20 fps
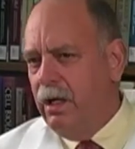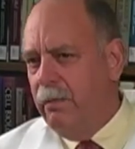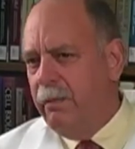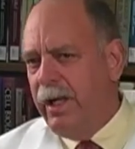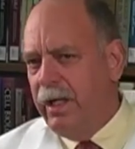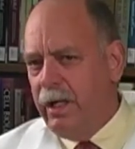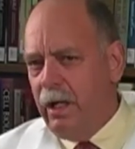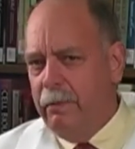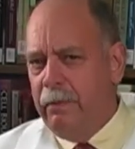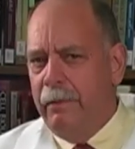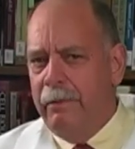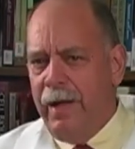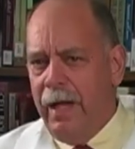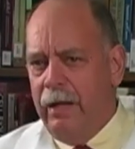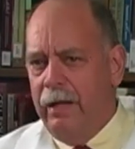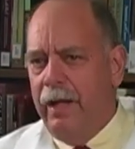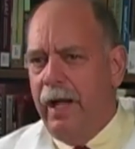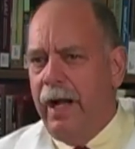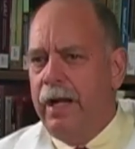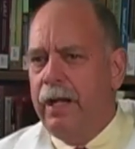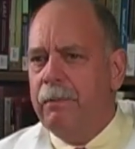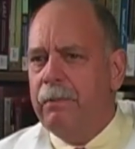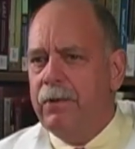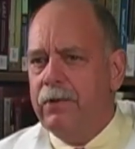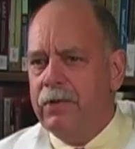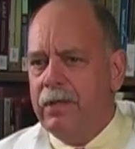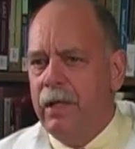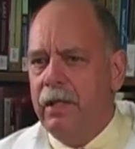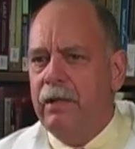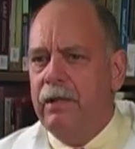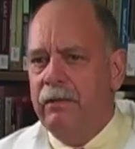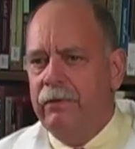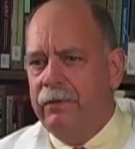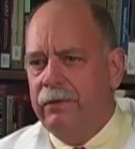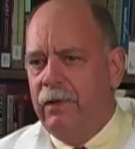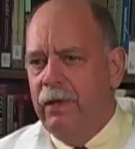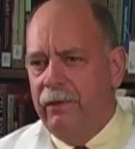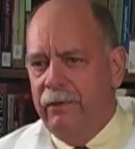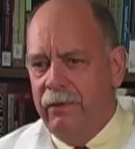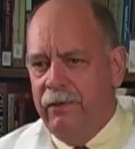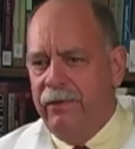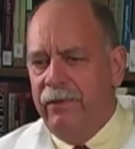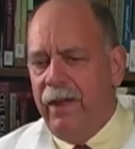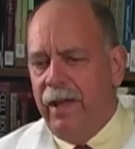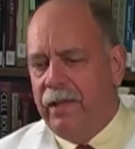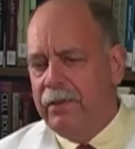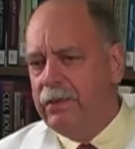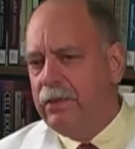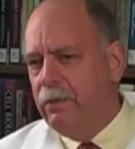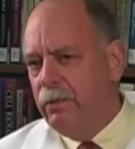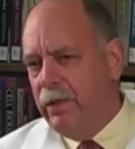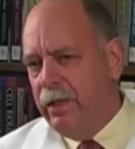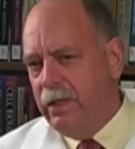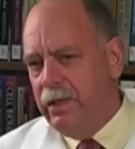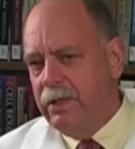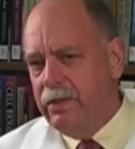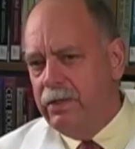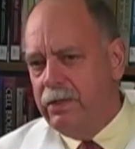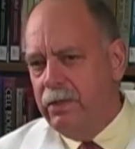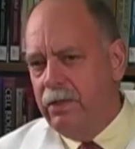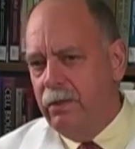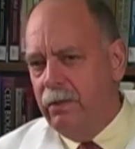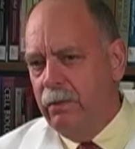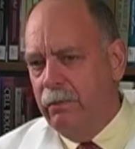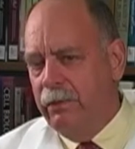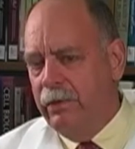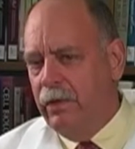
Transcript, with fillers: Make up about 90% of the fats that we consume.